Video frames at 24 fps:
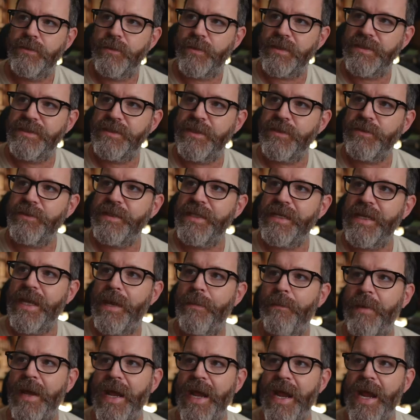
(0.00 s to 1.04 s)
Do I still need a
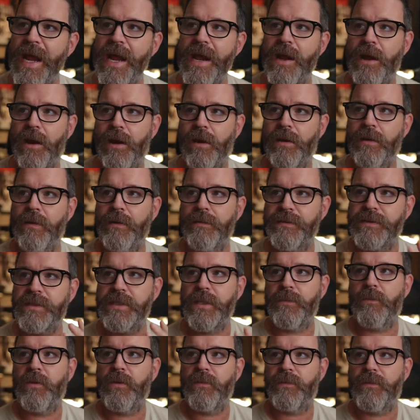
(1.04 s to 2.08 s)
pair of
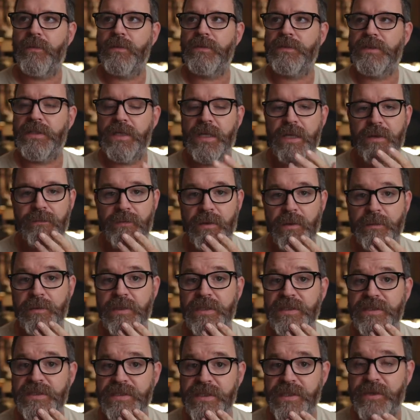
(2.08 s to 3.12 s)
subwoofers if I'm
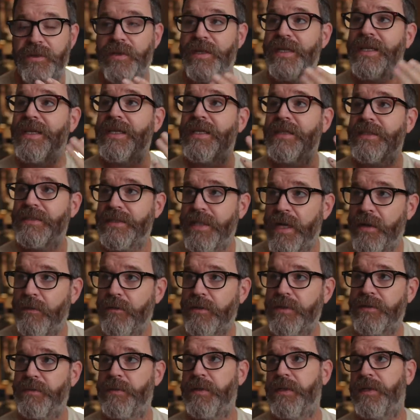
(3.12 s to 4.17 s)
considering tower
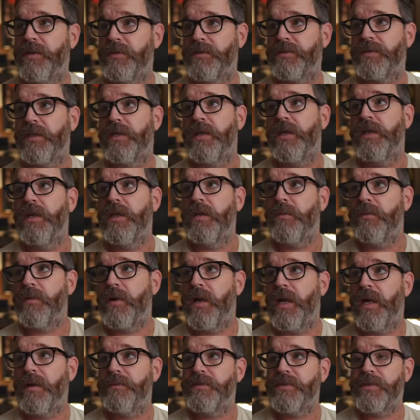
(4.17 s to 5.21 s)
speakers?
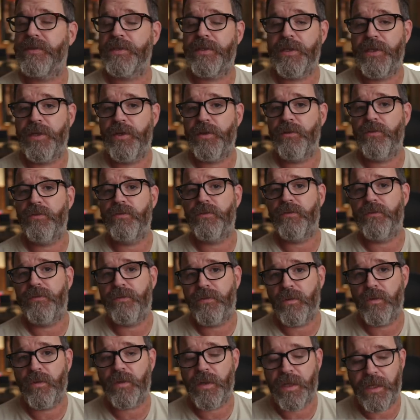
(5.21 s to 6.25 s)
Perhaps the
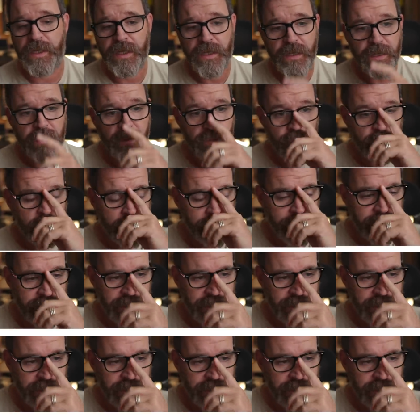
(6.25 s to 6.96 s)
Q40. Well, the